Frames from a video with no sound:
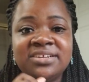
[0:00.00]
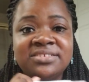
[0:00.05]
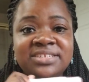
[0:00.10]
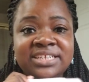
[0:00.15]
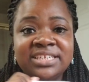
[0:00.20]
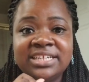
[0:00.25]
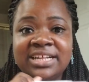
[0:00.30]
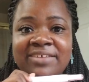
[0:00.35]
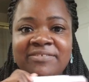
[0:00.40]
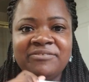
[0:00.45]

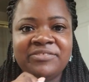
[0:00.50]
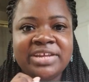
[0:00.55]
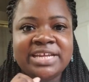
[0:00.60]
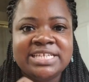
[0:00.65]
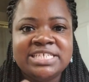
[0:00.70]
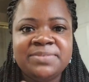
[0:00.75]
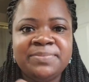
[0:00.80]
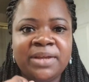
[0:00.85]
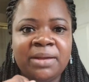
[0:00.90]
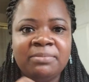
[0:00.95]
didn't
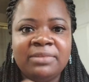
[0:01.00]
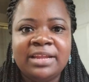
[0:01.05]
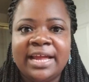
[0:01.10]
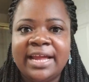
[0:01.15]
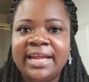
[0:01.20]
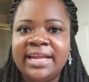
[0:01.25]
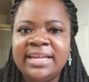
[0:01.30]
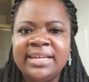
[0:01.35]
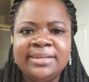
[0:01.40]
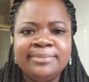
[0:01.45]
convince me. I'm
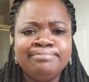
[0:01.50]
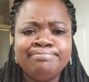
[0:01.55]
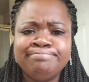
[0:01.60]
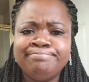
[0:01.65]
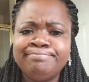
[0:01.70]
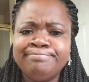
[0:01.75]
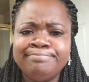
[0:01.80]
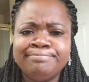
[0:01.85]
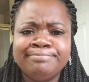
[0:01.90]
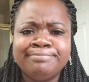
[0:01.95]
like,
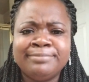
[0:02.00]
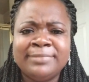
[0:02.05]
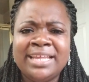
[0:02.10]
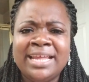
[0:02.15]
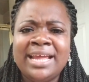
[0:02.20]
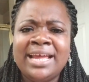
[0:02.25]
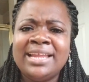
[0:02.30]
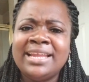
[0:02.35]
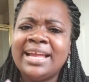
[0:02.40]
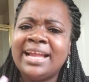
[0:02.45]

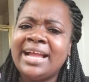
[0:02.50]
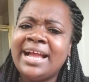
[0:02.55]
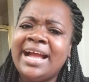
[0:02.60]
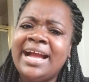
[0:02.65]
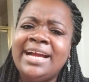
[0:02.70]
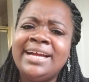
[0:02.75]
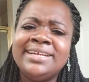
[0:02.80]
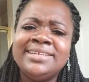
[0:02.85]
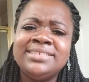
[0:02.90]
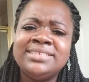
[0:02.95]

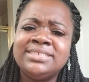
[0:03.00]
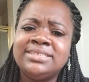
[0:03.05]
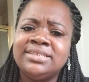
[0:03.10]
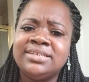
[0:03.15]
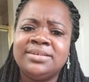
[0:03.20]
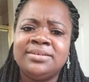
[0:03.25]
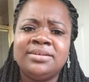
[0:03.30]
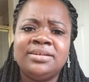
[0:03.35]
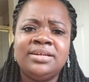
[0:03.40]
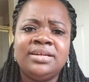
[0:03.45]

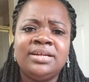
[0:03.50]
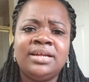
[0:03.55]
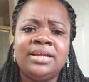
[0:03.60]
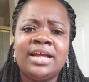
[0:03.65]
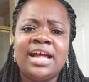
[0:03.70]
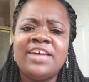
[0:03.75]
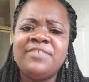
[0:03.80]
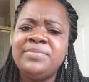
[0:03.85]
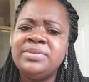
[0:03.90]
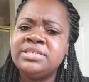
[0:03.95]

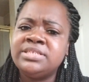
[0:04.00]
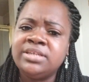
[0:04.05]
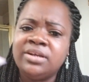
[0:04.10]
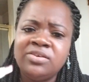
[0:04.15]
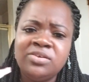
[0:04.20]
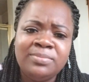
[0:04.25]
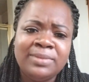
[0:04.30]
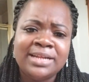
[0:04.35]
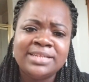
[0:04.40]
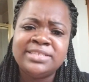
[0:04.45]
I've been
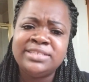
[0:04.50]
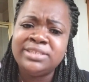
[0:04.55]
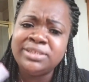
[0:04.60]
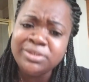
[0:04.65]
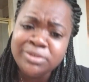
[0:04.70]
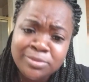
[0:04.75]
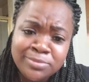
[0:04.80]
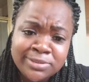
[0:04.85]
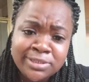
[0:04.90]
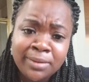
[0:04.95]
told my
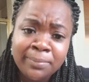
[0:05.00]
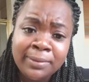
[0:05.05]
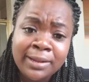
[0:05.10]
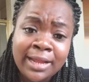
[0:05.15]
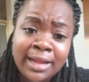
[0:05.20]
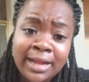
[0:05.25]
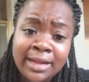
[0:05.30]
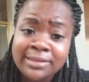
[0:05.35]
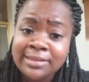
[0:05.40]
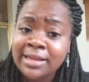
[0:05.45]
tubes are
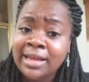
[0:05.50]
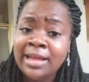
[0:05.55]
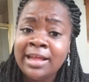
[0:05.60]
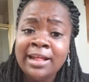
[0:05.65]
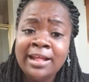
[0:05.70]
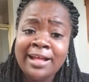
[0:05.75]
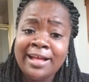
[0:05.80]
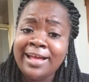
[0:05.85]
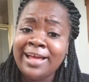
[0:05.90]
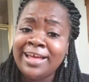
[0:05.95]
blocked.
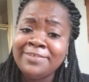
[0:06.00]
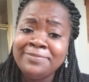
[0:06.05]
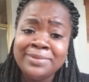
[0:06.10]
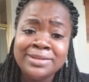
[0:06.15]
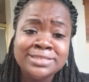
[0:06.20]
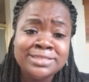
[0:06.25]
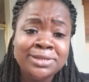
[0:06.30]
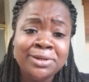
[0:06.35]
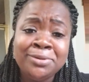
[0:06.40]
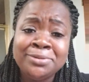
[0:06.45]
I've been
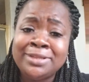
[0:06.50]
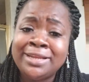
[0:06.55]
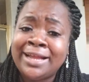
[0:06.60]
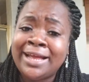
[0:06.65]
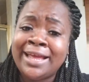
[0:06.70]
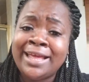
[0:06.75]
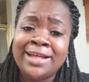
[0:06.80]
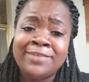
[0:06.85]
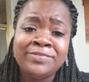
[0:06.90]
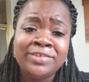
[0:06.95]
told that I
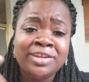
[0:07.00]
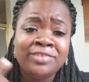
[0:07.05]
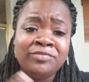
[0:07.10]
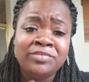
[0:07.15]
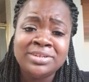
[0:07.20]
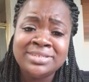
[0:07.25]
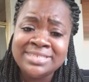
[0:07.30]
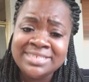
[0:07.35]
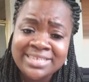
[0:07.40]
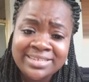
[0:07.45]
have
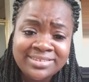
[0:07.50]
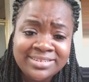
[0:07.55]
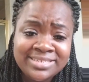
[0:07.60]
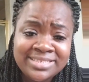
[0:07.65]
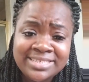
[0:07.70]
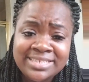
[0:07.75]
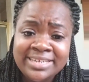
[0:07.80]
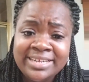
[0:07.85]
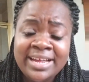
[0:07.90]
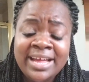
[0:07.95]

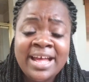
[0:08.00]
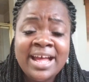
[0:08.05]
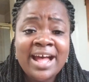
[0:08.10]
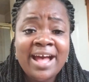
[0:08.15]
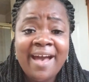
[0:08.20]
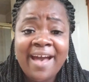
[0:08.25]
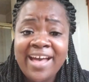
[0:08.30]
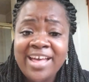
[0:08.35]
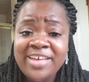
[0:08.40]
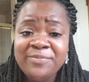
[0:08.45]
infertility.
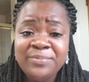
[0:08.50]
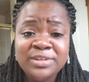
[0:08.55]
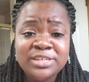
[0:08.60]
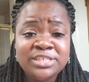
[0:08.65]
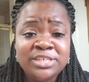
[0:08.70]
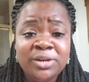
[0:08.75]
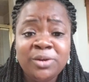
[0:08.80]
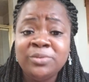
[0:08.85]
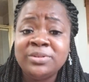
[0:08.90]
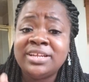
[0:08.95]
I've been
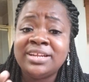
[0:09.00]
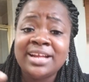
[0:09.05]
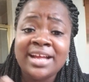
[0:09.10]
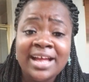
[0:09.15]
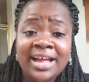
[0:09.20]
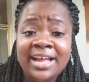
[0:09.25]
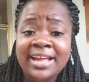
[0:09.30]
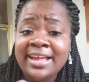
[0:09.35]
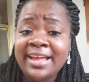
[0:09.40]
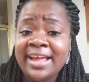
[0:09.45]
told that
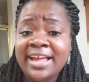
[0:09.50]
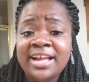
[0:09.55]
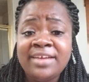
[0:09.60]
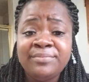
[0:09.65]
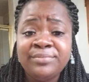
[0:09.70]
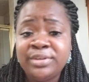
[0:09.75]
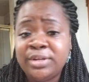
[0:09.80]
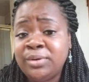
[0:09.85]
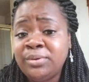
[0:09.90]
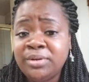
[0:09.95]
I have
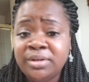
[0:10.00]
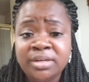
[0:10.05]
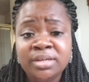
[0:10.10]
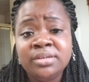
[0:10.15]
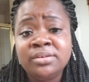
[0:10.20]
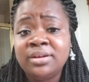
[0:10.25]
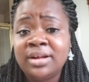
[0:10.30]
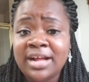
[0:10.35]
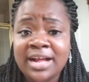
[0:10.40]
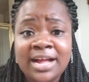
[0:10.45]
no
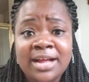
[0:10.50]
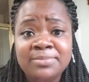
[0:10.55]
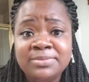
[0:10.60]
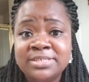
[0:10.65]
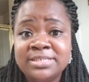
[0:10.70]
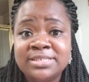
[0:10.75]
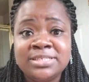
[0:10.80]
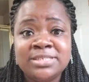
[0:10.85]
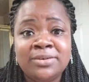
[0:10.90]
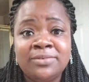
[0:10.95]
other
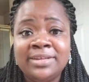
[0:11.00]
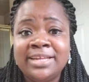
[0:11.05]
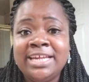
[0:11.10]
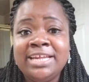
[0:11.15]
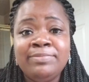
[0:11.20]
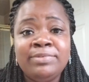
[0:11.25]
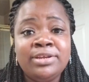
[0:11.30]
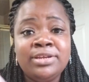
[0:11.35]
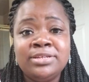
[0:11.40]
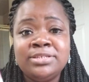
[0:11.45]
option. So
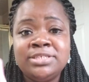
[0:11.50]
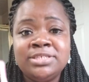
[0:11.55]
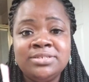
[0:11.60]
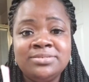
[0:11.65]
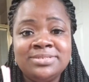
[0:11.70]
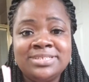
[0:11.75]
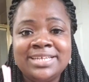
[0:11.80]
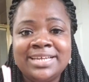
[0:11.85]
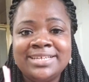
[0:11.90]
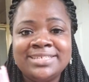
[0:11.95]
even the 2
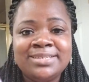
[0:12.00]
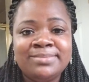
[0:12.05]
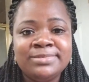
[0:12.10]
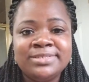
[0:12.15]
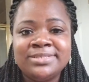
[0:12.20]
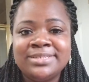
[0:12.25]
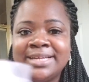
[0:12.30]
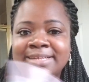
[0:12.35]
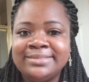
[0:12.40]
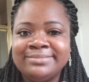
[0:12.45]
tests, I'm
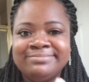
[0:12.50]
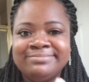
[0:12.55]
just like,